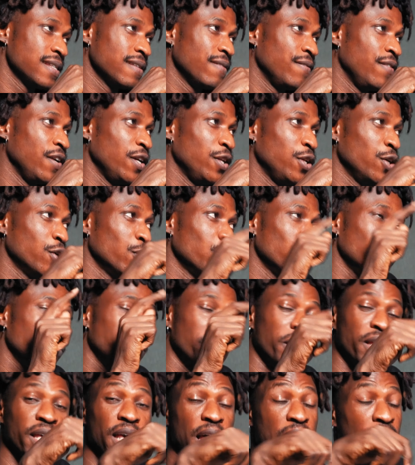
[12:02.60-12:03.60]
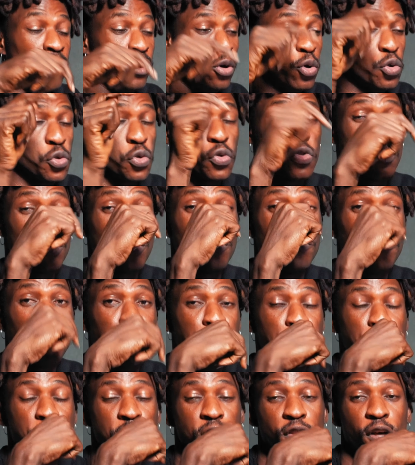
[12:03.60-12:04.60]
video will be here, and also some
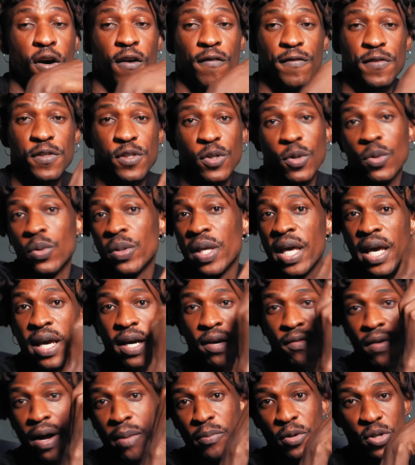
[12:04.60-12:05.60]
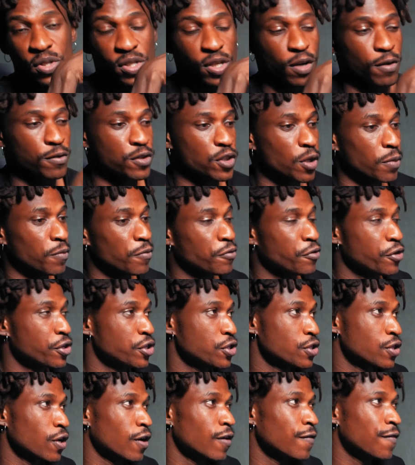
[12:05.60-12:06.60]
free stuff. So yeah, grab yourself some free
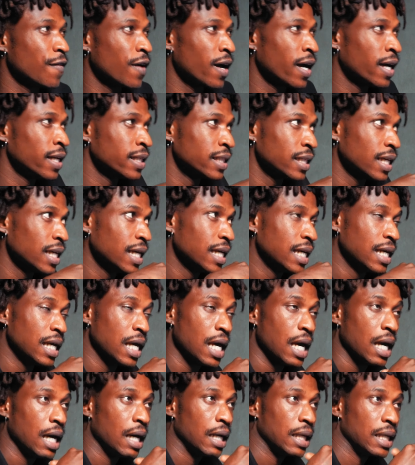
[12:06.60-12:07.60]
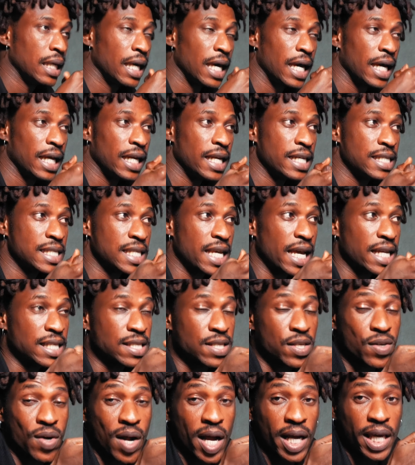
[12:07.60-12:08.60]
stuff, and yeah, let's get
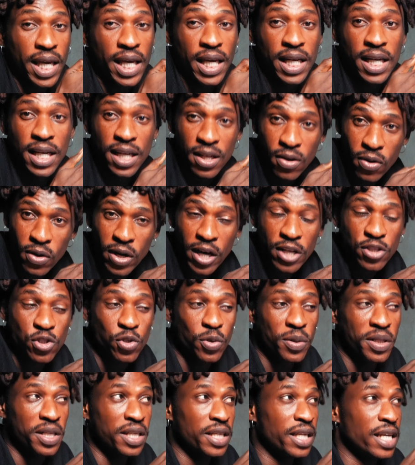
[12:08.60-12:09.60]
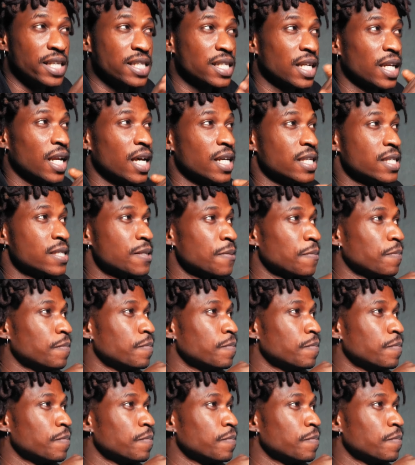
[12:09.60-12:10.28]
cracking, and I'll catch you in the next class.